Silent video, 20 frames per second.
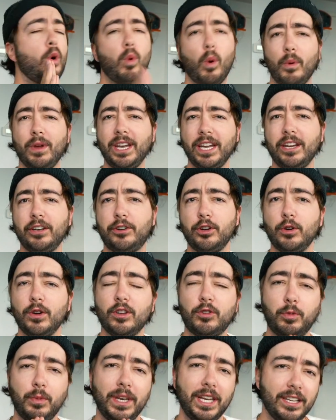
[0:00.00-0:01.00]
What we need to do
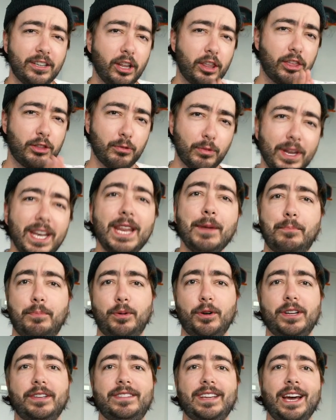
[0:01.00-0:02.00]
is we need to 3D
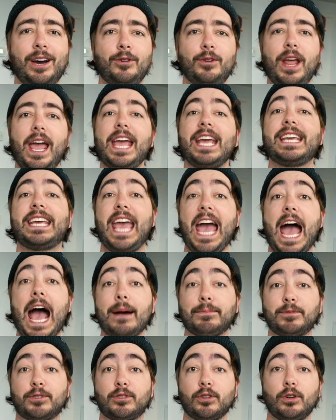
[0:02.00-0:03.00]
print out a
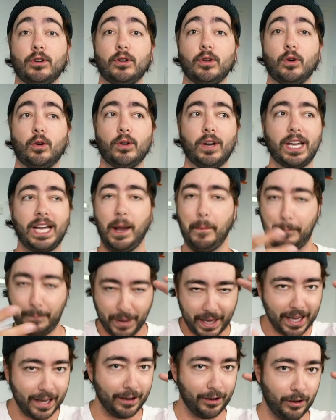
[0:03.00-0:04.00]
capsule or like a
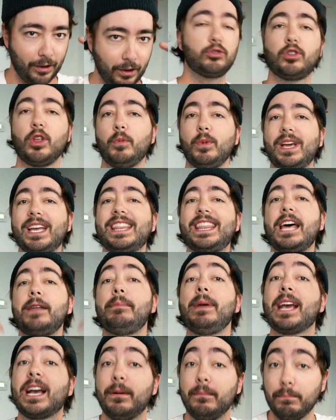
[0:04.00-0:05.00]
pill so then we could then
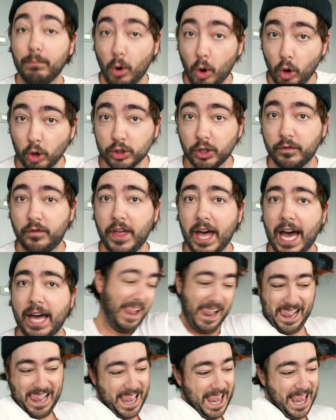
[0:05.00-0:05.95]
make a mold of that.